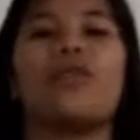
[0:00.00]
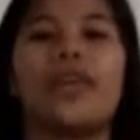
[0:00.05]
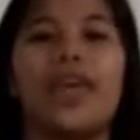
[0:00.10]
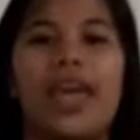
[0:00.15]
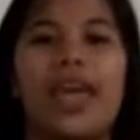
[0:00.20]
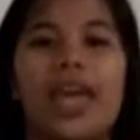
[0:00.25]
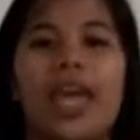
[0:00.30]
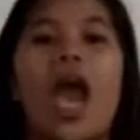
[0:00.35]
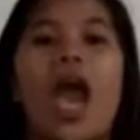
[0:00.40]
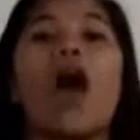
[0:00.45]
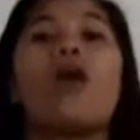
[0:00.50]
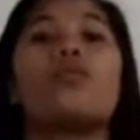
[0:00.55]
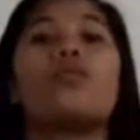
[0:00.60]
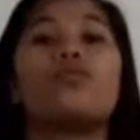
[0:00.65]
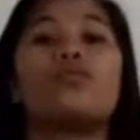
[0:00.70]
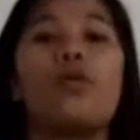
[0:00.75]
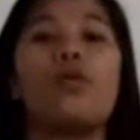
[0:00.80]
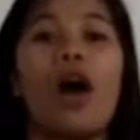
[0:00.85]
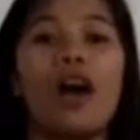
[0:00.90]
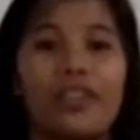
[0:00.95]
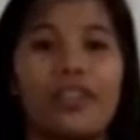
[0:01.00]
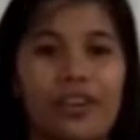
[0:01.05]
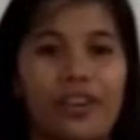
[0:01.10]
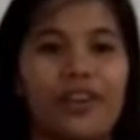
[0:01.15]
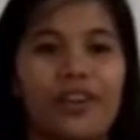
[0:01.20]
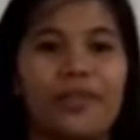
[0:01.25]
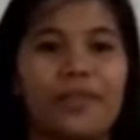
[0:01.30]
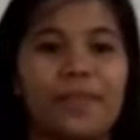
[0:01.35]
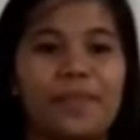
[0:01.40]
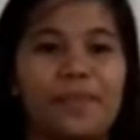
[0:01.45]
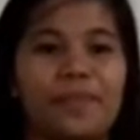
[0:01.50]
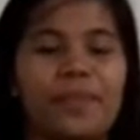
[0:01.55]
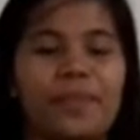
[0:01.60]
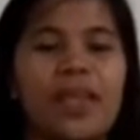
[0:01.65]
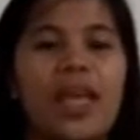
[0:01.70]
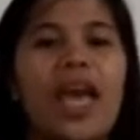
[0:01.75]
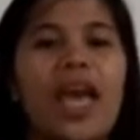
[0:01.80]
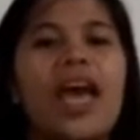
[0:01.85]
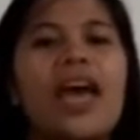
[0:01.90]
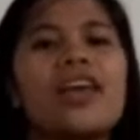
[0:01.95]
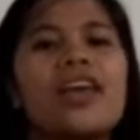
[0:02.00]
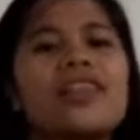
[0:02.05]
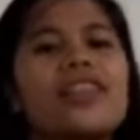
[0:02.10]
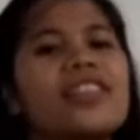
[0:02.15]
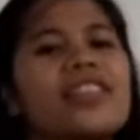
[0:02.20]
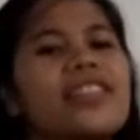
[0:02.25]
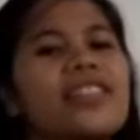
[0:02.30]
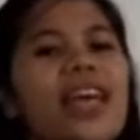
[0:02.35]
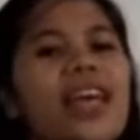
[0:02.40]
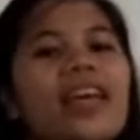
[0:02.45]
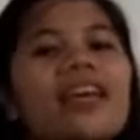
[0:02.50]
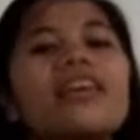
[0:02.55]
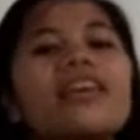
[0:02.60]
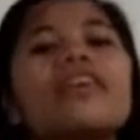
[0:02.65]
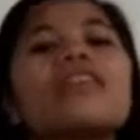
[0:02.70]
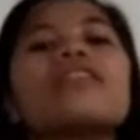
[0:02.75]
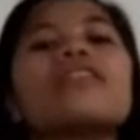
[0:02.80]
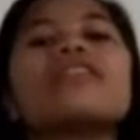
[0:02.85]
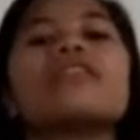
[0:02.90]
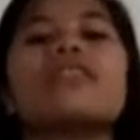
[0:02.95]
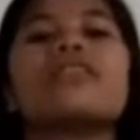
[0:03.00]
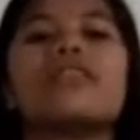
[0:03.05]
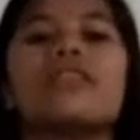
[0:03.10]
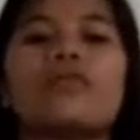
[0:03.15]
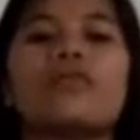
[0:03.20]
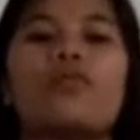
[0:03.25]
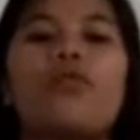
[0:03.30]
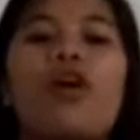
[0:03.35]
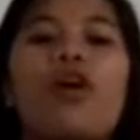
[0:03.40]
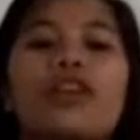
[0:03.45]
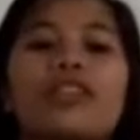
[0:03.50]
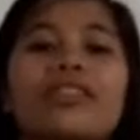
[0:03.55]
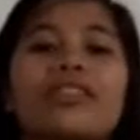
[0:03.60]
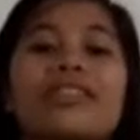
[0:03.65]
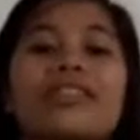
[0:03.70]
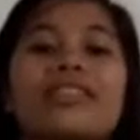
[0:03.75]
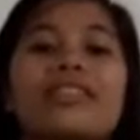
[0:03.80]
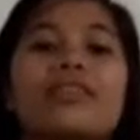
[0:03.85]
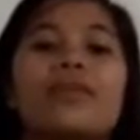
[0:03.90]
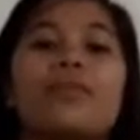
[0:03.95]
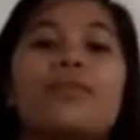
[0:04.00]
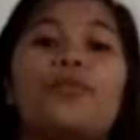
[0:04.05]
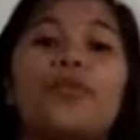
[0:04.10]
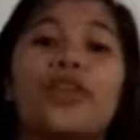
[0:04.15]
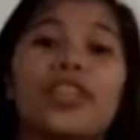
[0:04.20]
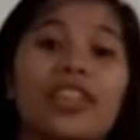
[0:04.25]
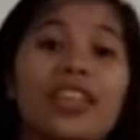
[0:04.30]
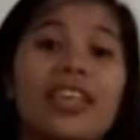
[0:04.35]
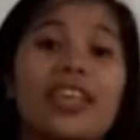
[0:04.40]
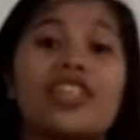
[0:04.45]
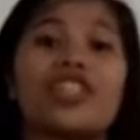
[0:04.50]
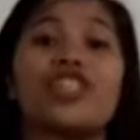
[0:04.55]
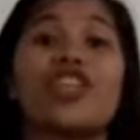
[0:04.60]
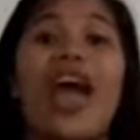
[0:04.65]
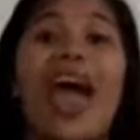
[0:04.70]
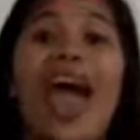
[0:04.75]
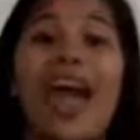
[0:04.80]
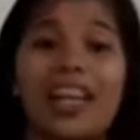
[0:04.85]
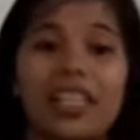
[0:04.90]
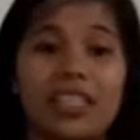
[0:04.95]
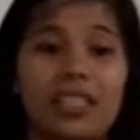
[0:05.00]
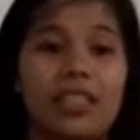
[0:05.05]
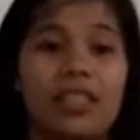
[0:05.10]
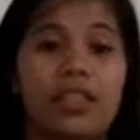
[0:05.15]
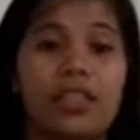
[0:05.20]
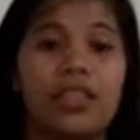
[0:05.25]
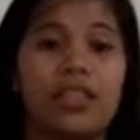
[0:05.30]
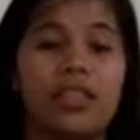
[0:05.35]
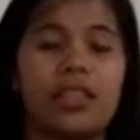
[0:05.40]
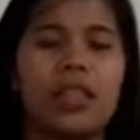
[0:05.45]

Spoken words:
Okay, water. The second one is the British accent.